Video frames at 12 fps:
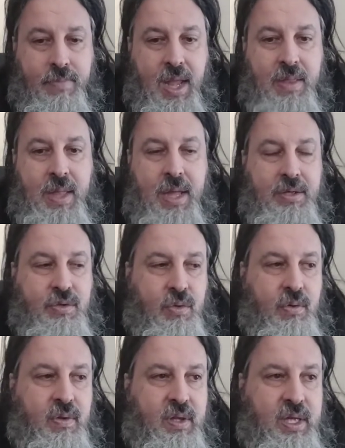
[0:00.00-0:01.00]
And that's
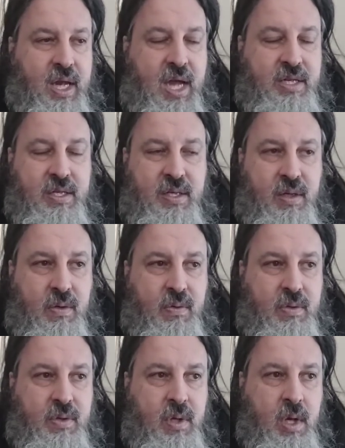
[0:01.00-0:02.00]
sort of the case. You
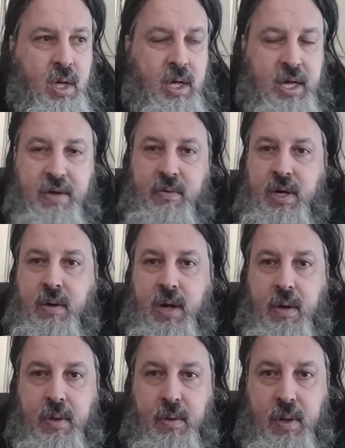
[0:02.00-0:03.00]
know, even
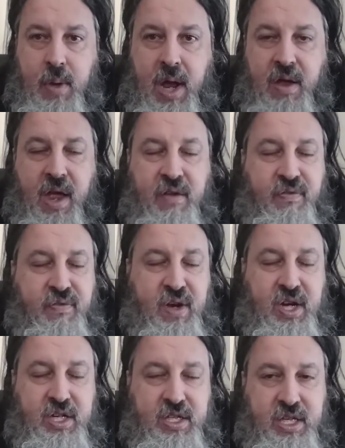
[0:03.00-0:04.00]
I
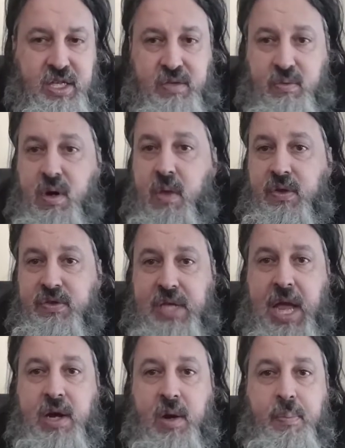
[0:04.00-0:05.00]
finished the so-called the
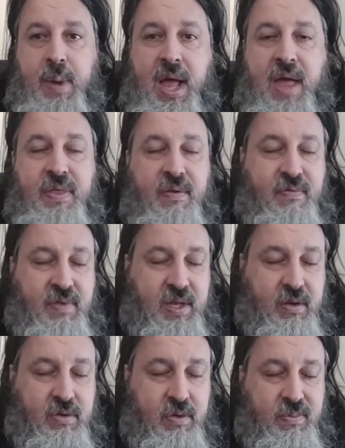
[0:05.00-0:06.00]
standard path of
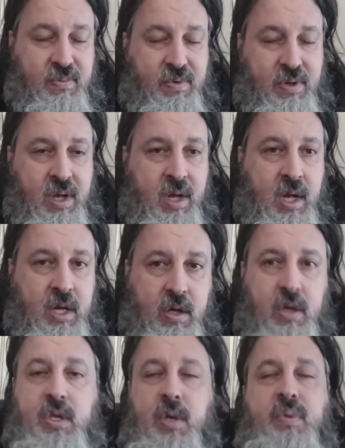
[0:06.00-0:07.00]
the
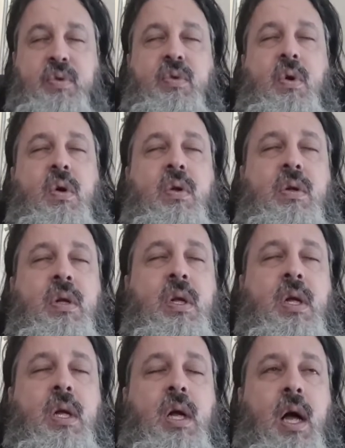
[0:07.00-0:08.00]
YouTube stroll.
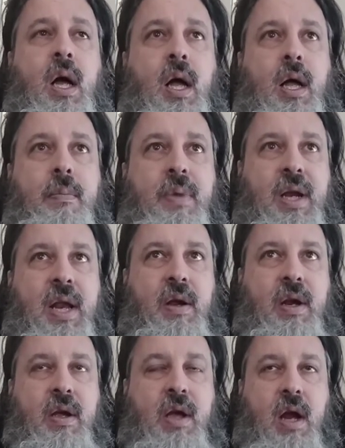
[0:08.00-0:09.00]
But I
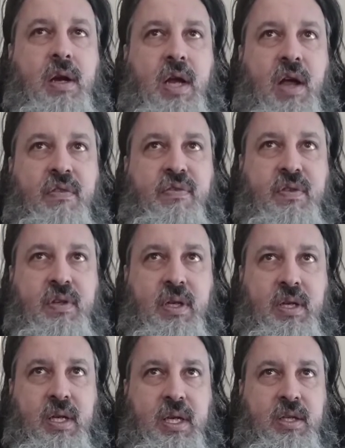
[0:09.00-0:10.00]
had gotten off
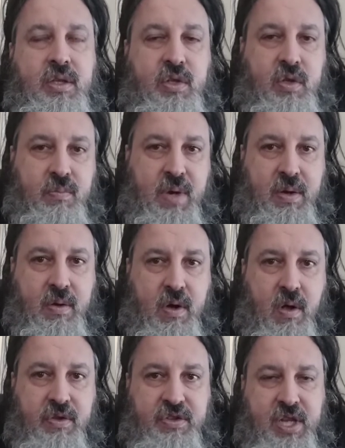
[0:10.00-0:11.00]
into my
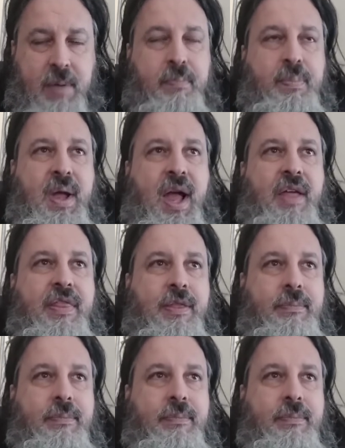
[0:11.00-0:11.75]
call subpath,